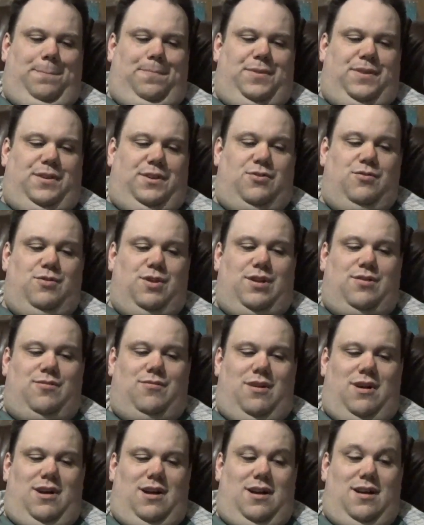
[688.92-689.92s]
coup de
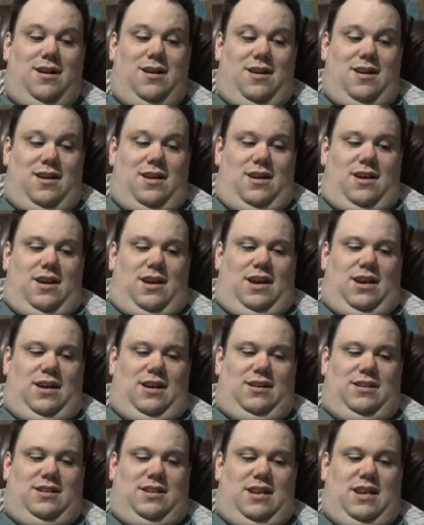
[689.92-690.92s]
grace
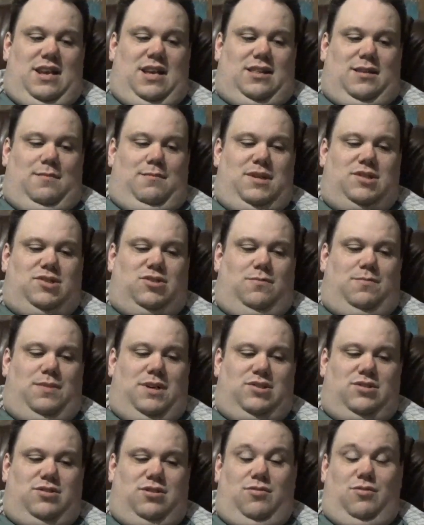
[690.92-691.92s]
and hit the muscle
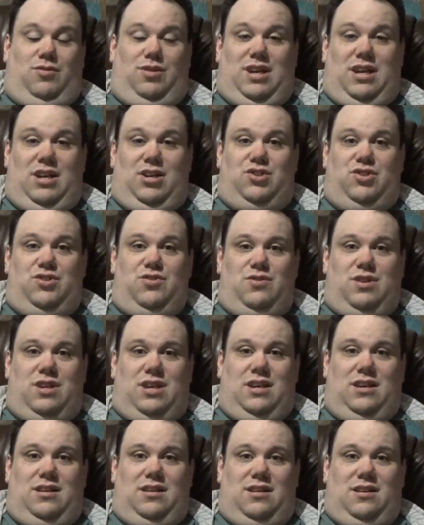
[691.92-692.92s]
buster. Only got a 2
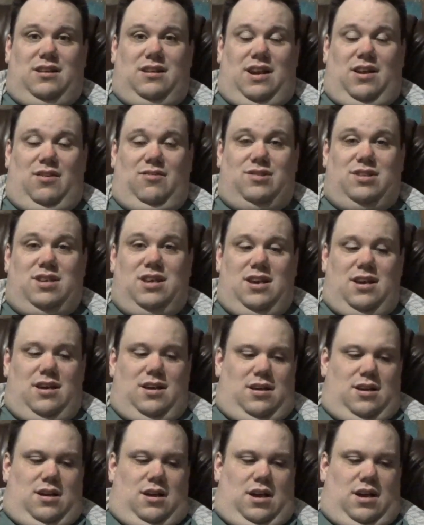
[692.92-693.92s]
count.
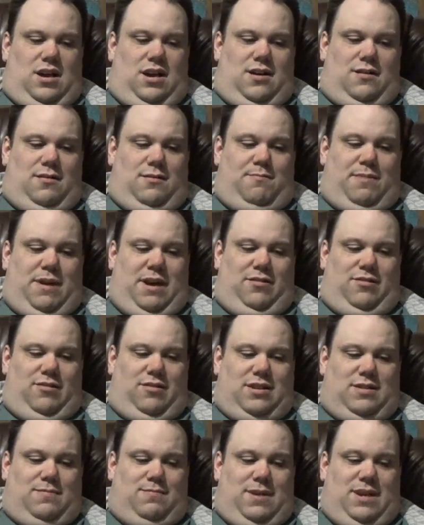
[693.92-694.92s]

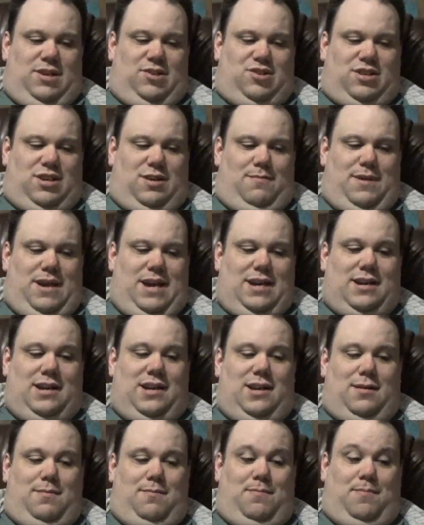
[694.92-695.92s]
Balor managed to come back and
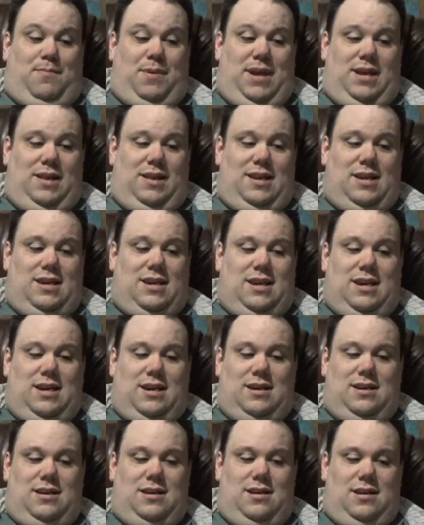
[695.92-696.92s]
hit a Pele
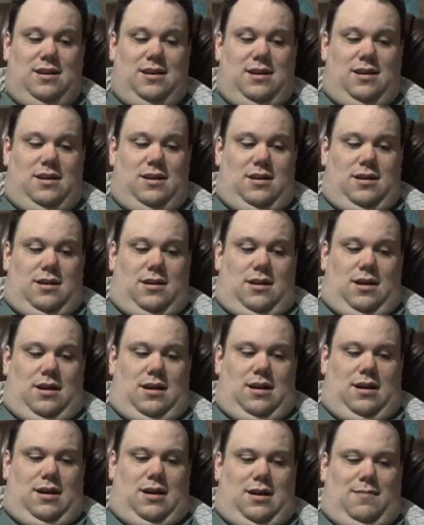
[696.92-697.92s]
kick.
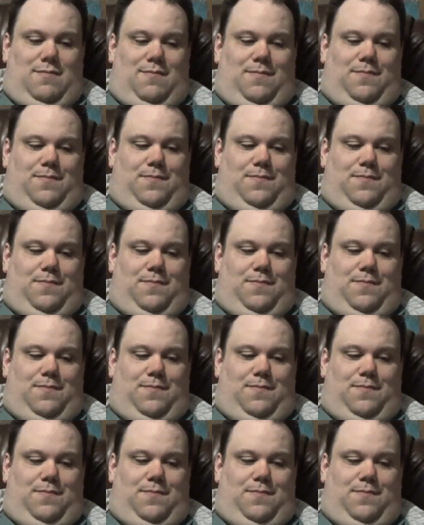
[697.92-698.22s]
Balor